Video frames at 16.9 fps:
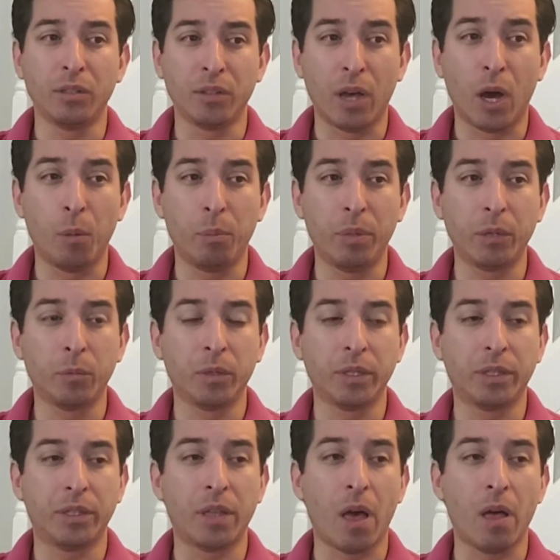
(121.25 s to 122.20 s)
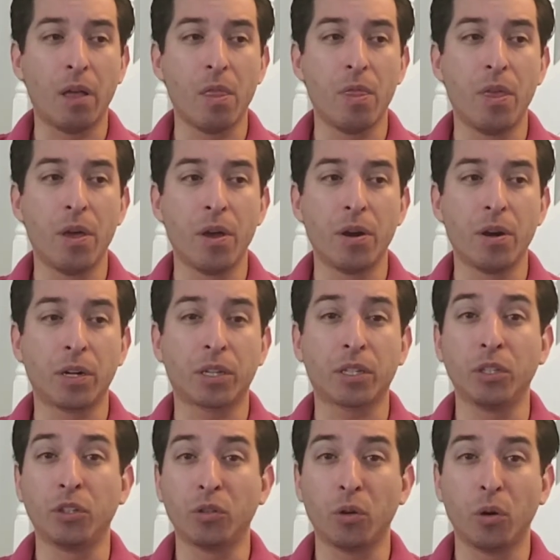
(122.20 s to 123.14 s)
helping with their
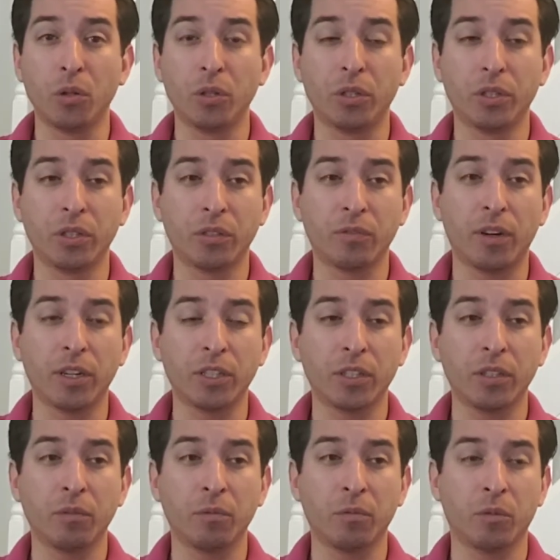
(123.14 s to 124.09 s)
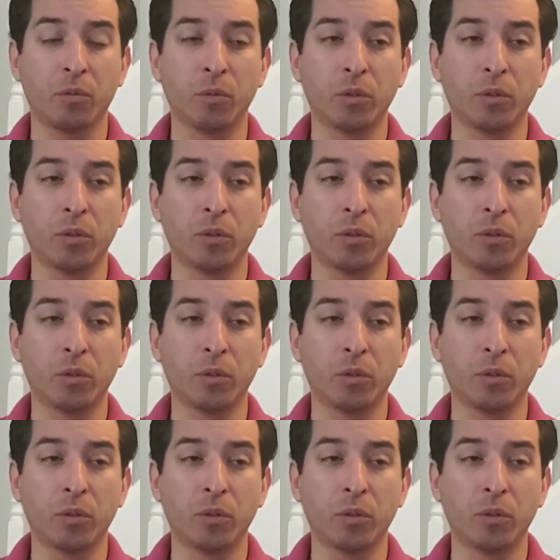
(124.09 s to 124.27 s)
controllers functions, for